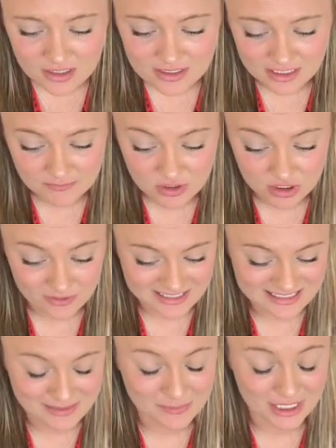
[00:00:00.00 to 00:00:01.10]
Step 2
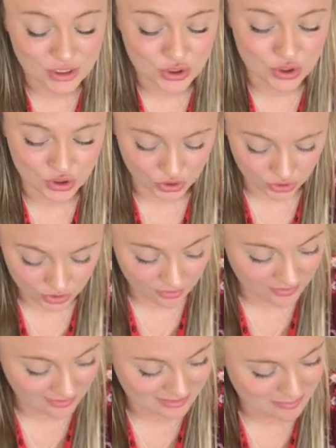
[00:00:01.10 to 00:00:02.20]
is to make sure
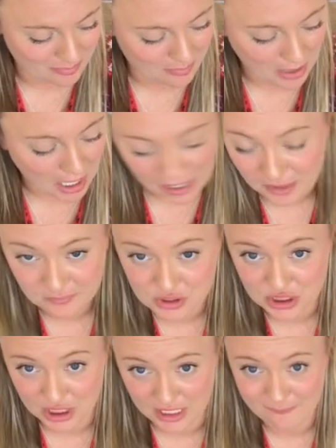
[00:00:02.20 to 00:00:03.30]
that the bottom
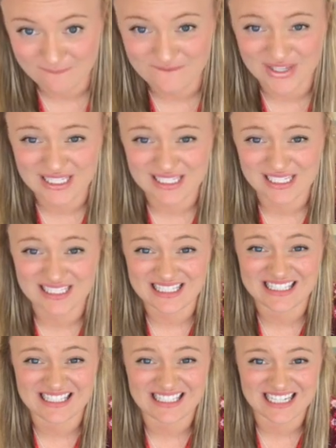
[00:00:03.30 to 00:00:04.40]
shape fits
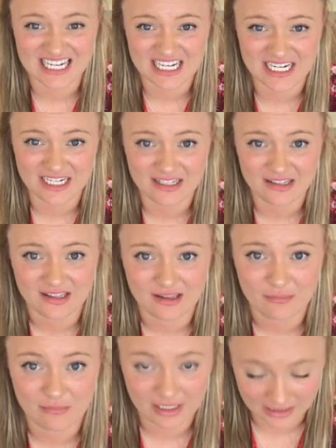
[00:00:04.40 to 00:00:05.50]
inside
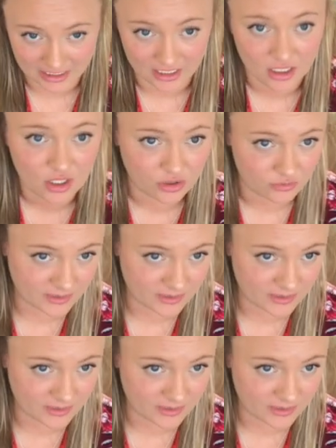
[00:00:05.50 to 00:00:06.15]
my lid. The